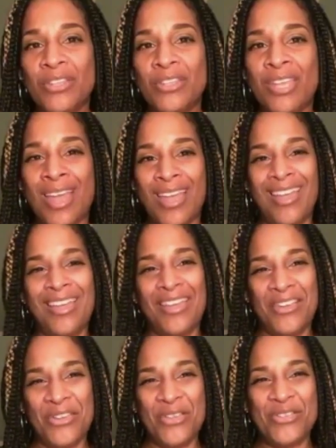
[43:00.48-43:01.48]
Yeah,
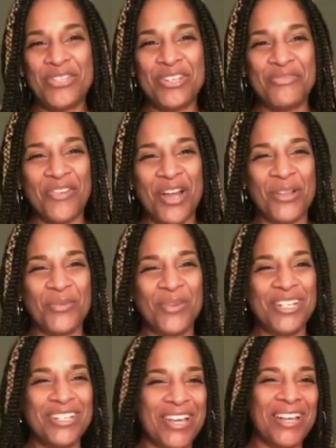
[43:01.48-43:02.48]
you should have followed me
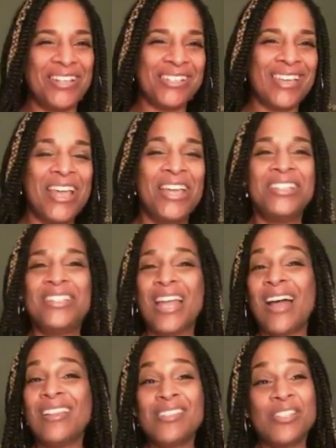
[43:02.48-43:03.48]
to Dallas.
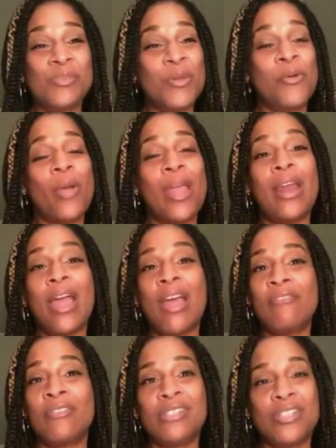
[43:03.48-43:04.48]
Dallas has been great.
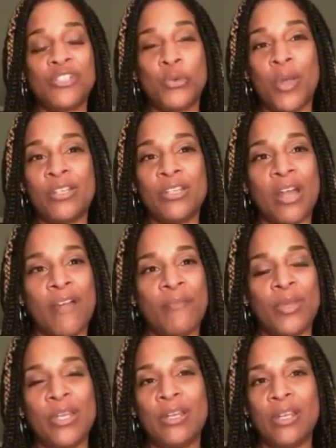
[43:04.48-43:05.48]
Every situation I've
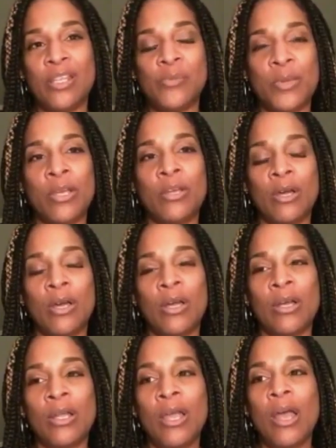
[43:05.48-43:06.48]
been in has been
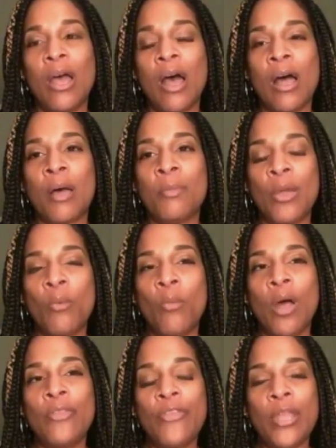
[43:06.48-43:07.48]
good. And
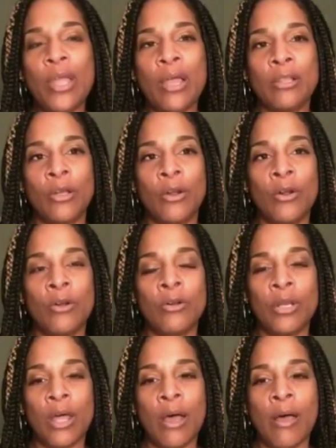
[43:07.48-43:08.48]
one thing I
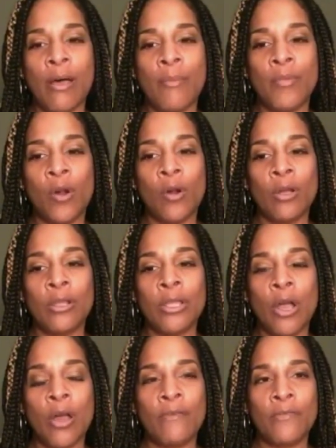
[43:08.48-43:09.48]
learned
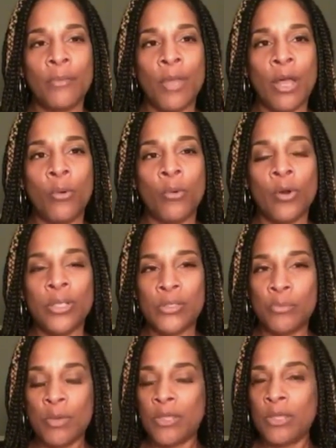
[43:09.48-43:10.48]
early on from Elroy
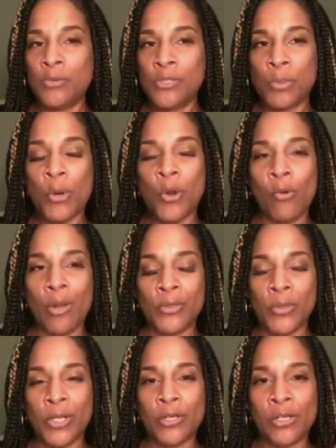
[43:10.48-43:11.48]
Smith, he was a program
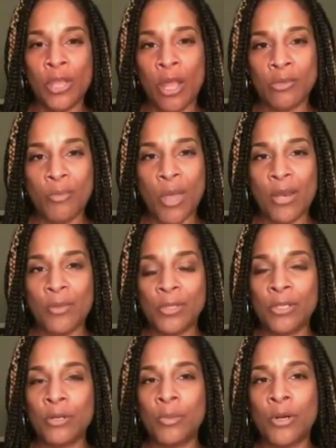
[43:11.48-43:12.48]
director. I talked about him
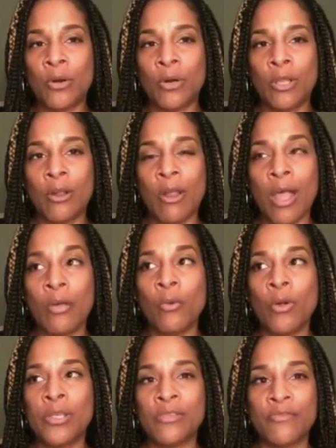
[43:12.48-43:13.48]
a little bit earlier.
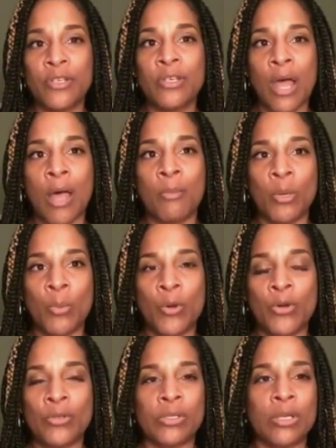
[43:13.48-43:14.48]
Elroy is a phenomenal
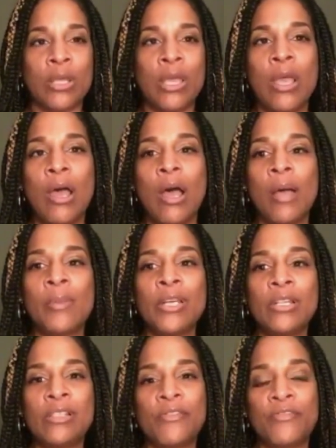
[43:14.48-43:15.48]
person, and
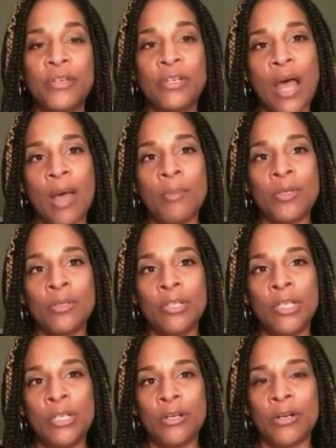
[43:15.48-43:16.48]
he's a phenomenal
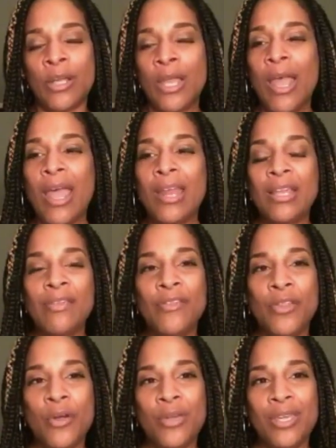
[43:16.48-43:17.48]
leader. And
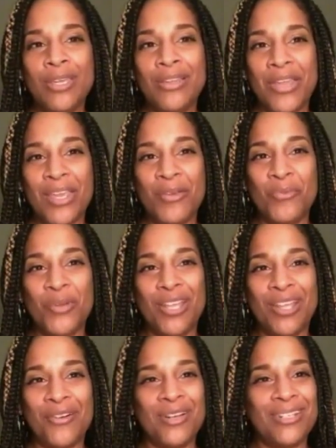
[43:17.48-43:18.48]
even though he
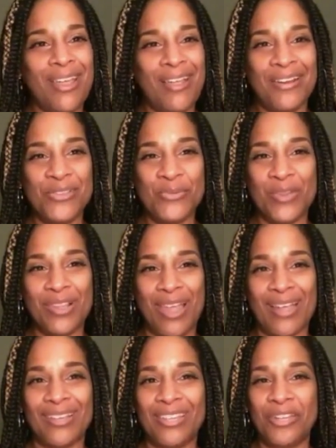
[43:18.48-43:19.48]
would irritate us with
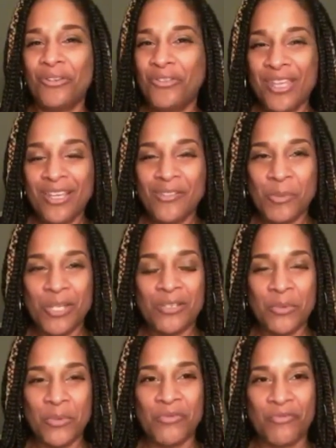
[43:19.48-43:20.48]
little things because
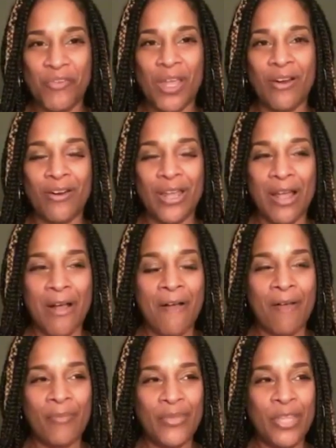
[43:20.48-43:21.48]
he was very
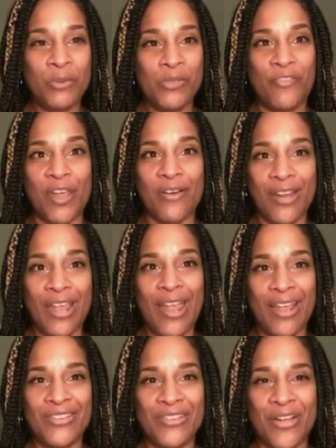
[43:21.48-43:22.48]

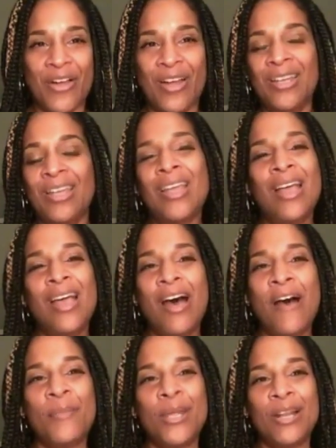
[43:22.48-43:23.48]
hands-on,
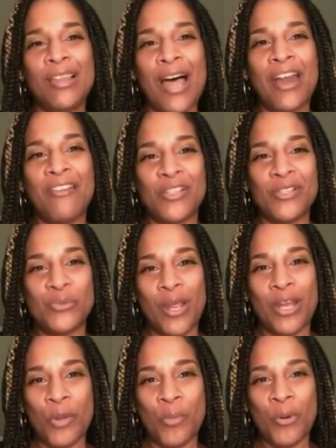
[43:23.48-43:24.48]
and a lot of us
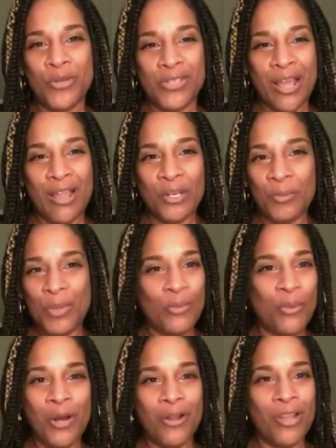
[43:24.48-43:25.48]
radio personality
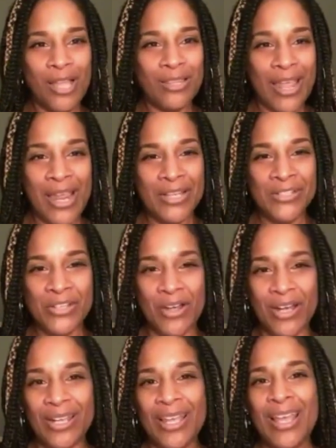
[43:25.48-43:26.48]
people, we don't like the
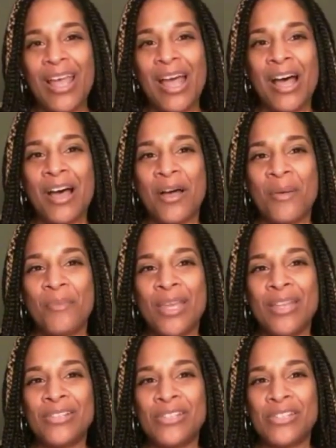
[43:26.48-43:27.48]
hands-on.
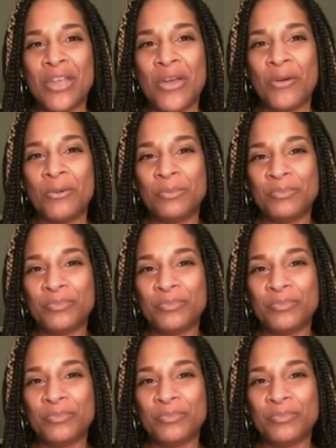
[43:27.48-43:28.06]
And so...